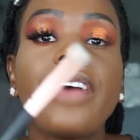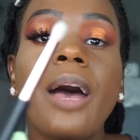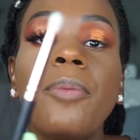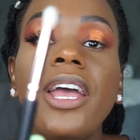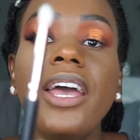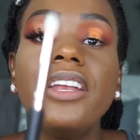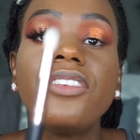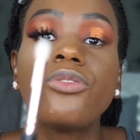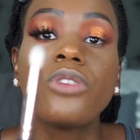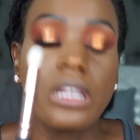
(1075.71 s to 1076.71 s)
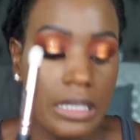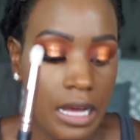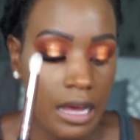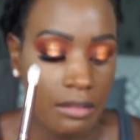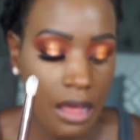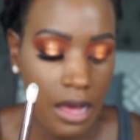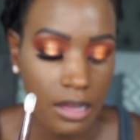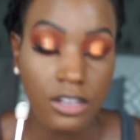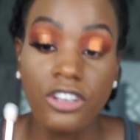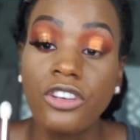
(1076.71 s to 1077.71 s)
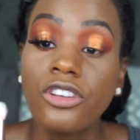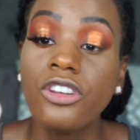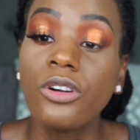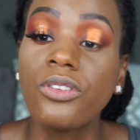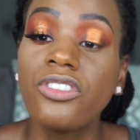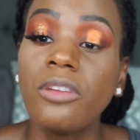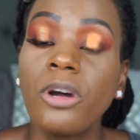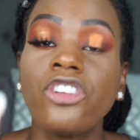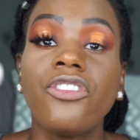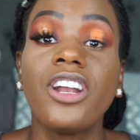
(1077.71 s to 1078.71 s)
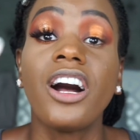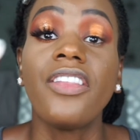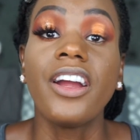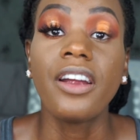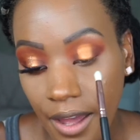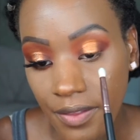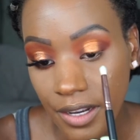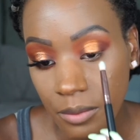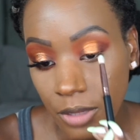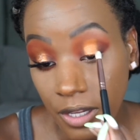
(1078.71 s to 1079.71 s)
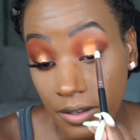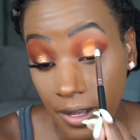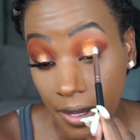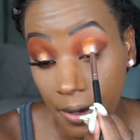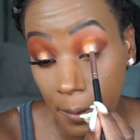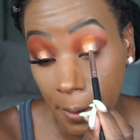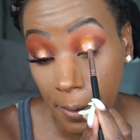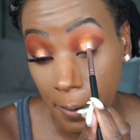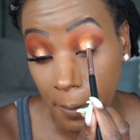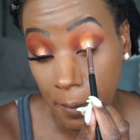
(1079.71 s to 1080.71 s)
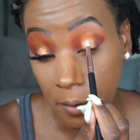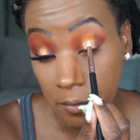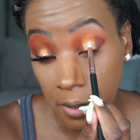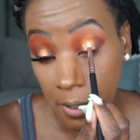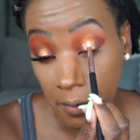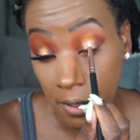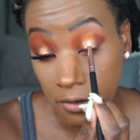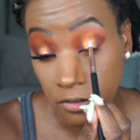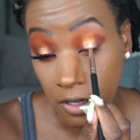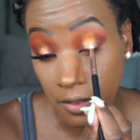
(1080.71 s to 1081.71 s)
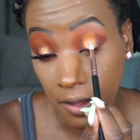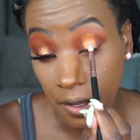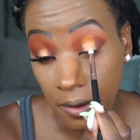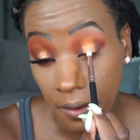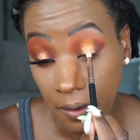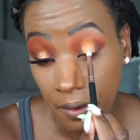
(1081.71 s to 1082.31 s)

tap it, and it's really not a lot. You don't see much of it on there. And then I'm looking down, and I go over in that straight line.